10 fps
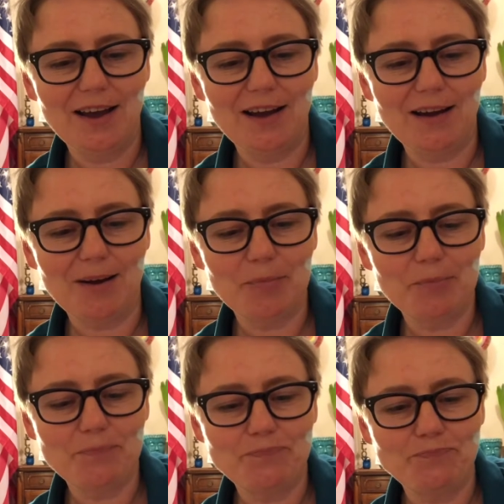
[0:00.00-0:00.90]

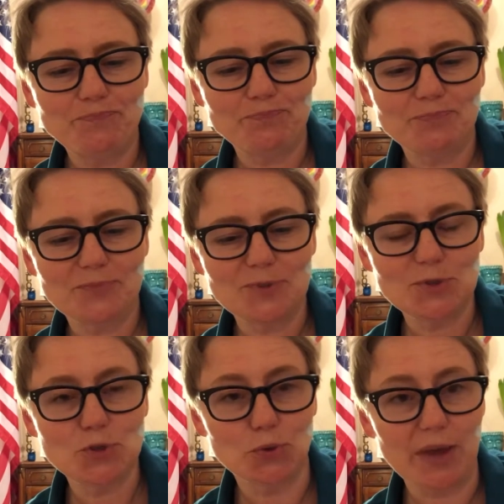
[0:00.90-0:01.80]

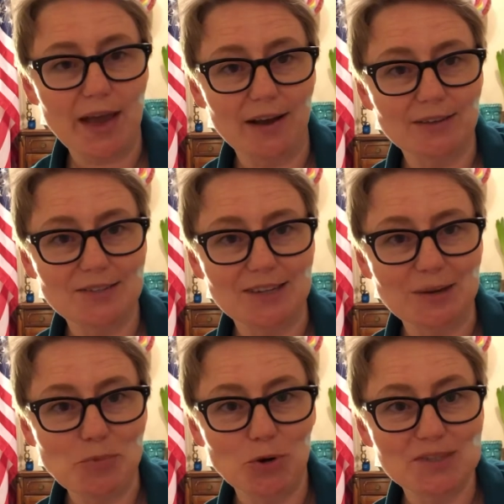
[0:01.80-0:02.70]
to react in
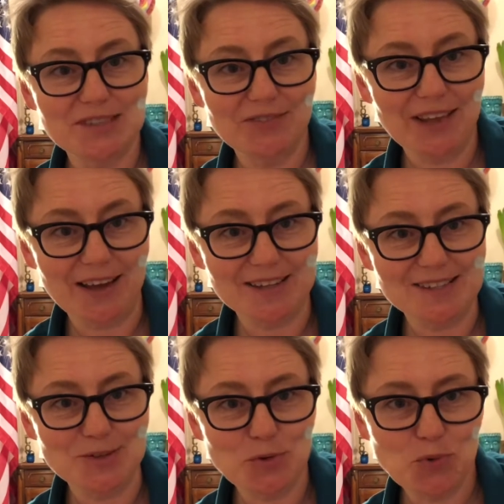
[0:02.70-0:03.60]
a more
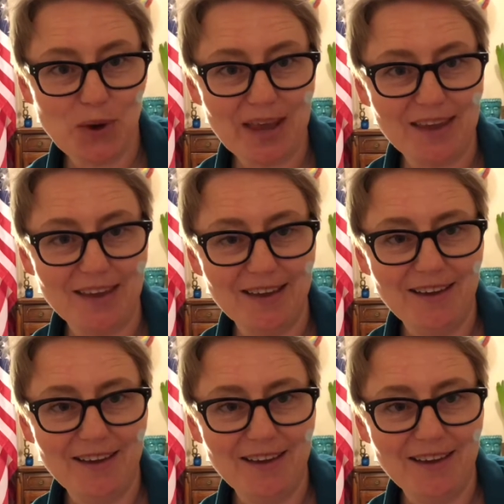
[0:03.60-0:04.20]
civilized way